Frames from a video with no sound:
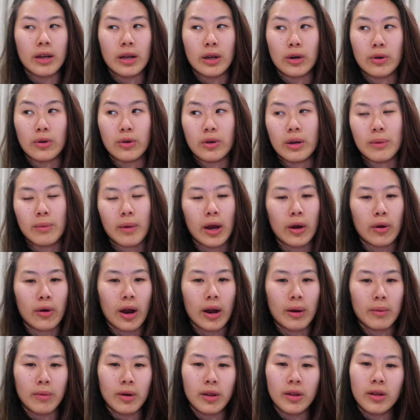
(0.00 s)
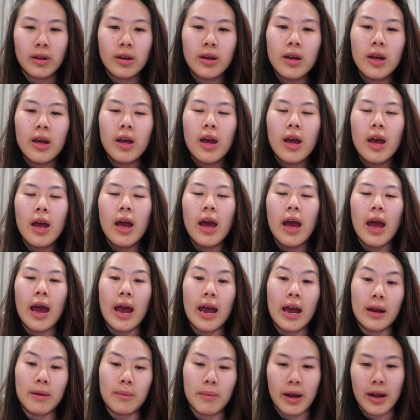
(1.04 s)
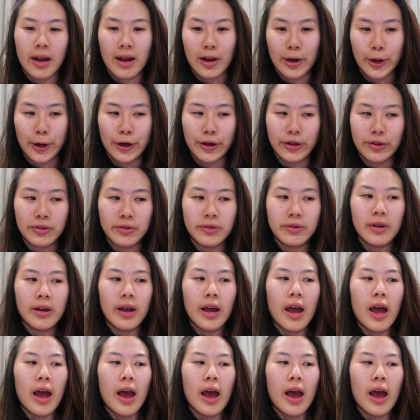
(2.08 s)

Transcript: including my grandmother and my uncle.